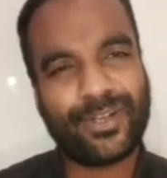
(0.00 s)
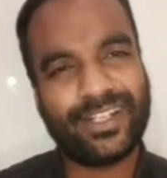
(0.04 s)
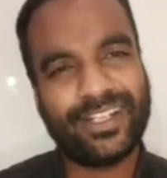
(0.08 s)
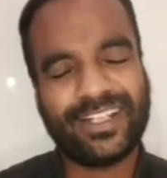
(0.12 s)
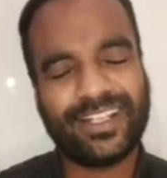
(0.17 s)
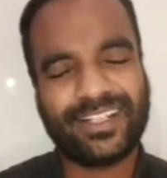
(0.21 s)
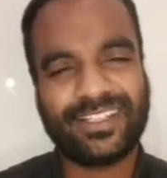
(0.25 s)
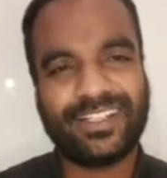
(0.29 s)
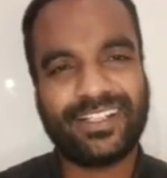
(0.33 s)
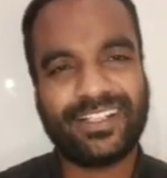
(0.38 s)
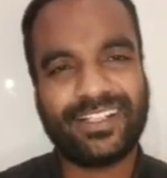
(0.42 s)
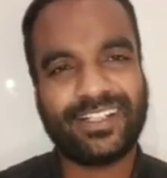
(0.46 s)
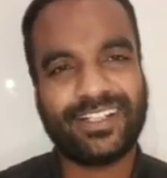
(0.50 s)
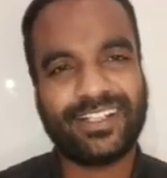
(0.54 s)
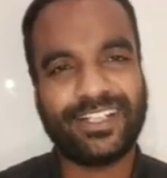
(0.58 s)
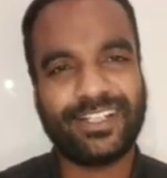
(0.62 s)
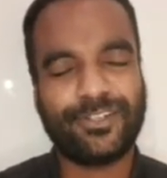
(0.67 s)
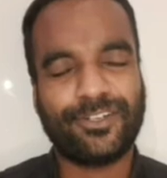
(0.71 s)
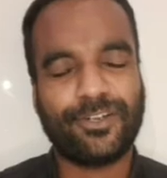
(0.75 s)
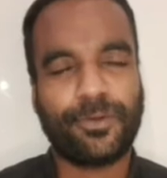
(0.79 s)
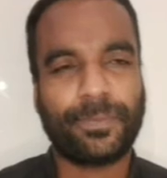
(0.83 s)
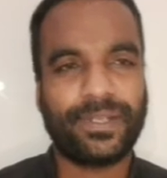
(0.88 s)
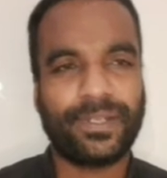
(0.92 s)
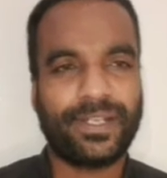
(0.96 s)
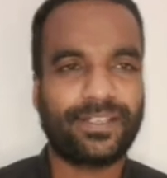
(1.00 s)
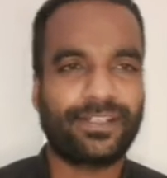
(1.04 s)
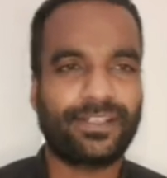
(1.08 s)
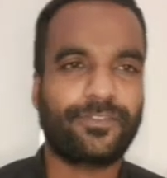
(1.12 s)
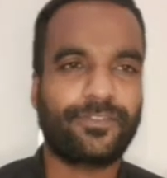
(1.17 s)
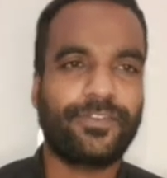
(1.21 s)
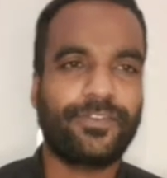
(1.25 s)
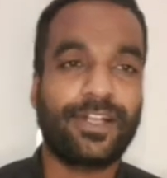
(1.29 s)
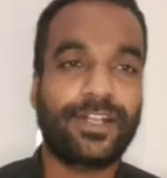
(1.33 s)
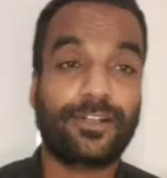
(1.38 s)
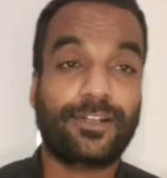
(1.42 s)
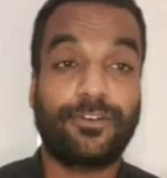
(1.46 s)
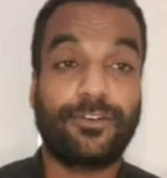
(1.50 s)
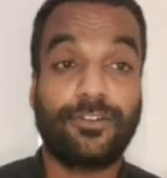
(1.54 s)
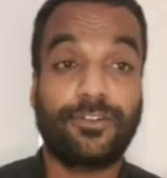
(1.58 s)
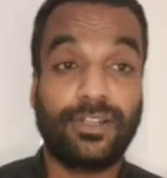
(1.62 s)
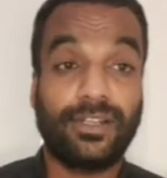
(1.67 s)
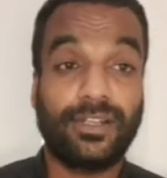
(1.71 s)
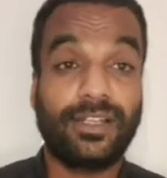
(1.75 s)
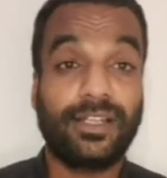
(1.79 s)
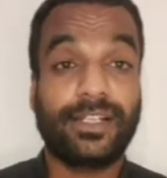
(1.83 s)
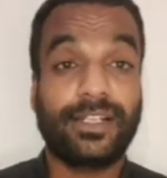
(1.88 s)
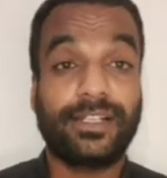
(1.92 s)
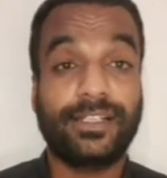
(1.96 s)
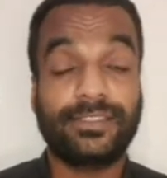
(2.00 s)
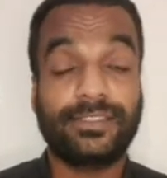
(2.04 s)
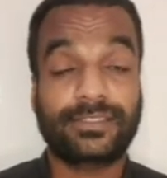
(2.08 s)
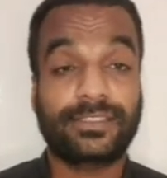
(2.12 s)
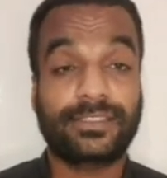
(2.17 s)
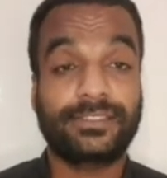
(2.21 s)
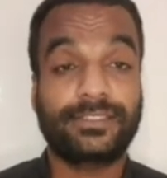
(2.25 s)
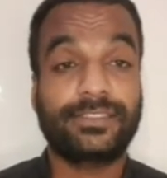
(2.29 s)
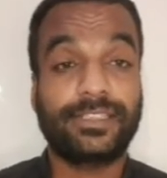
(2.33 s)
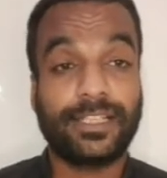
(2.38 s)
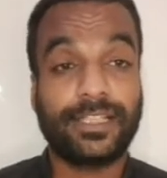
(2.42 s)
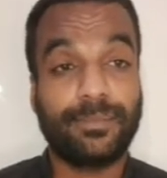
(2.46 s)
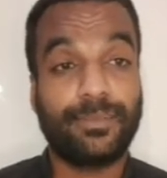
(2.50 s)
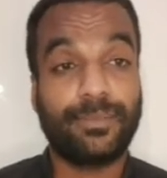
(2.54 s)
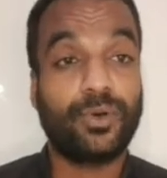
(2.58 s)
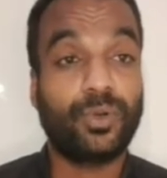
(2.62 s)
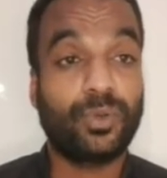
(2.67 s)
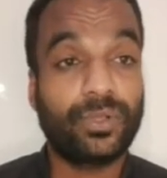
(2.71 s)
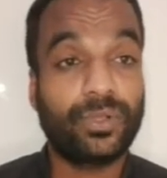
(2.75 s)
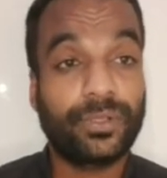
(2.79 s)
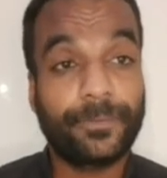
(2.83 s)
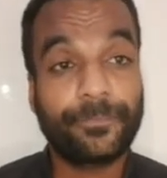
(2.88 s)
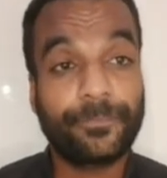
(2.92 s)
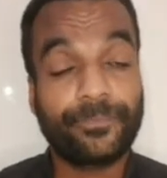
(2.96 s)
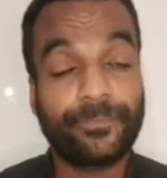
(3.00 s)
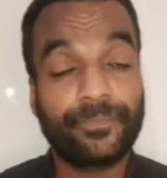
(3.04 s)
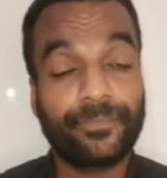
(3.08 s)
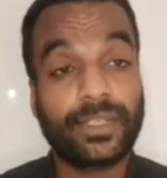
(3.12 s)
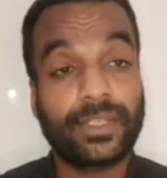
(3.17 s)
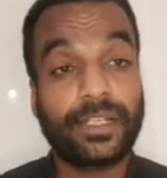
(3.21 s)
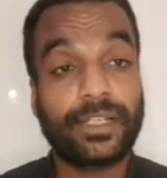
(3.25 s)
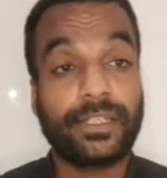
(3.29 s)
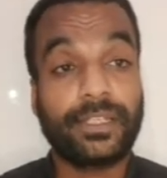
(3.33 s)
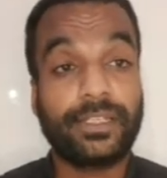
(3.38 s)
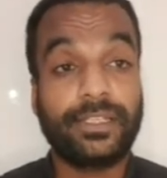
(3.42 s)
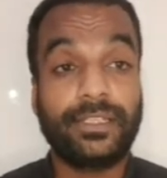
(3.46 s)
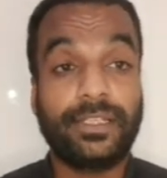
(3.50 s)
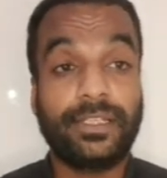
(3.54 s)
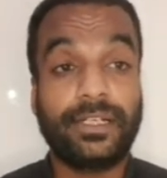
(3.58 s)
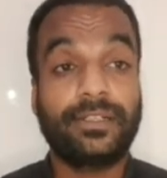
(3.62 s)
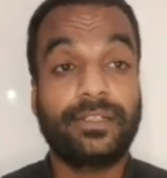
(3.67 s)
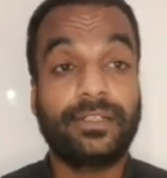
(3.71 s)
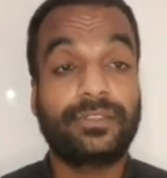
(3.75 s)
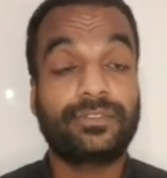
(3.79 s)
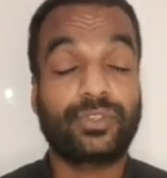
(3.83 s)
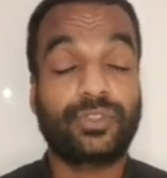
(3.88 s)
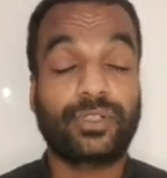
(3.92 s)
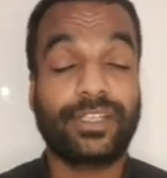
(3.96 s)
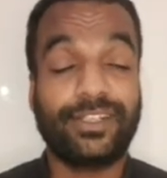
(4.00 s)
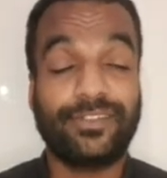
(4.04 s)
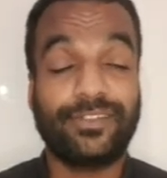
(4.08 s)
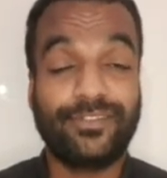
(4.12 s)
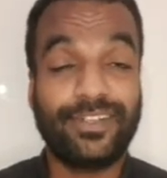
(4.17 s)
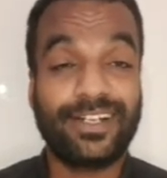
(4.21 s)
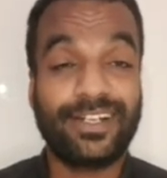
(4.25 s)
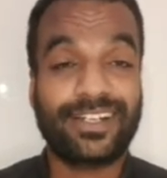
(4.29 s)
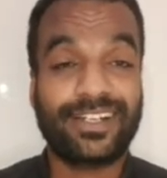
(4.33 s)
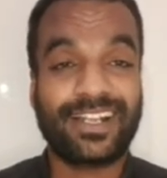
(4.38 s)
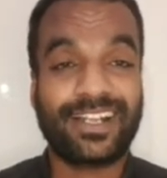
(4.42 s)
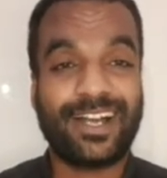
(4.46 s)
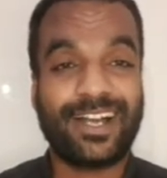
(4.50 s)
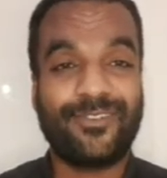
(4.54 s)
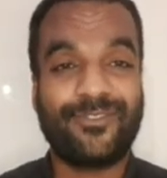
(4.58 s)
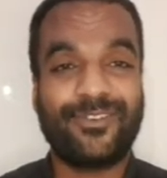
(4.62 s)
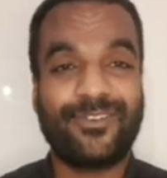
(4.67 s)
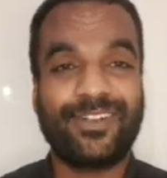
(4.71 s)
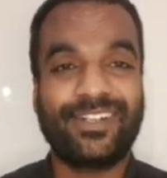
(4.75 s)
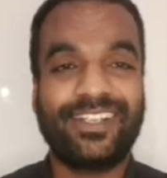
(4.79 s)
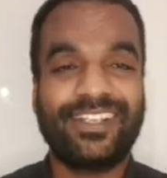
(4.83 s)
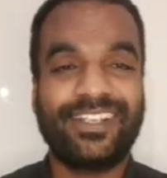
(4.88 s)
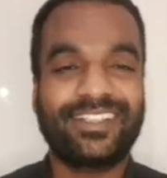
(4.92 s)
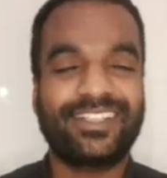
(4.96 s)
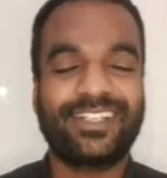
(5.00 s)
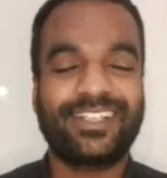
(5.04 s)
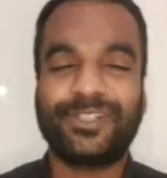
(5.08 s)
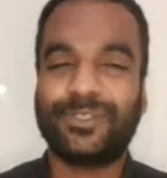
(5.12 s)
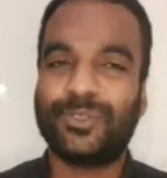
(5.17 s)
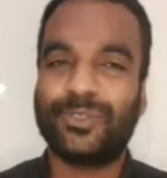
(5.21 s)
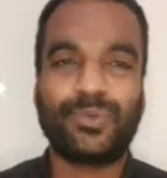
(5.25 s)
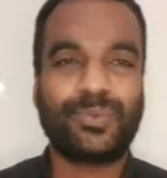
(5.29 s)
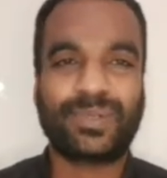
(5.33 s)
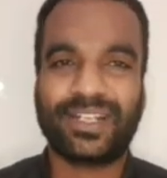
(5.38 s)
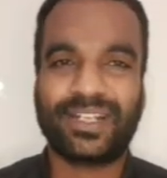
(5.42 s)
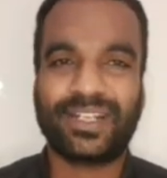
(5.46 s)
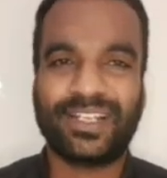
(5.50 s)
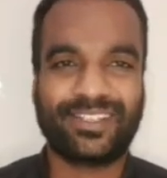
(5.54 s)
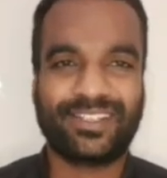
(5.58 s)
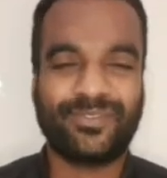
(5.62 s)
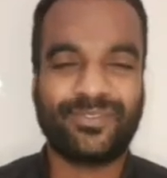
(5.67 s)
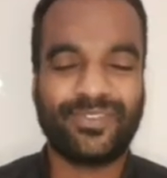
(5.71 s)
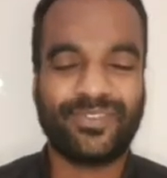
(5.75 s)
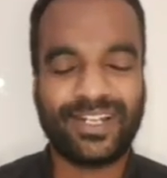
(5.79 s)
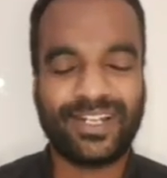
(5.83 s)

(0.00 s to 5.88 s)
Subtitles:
the denominator. We are only discussing about we are avoiding the numerator. We are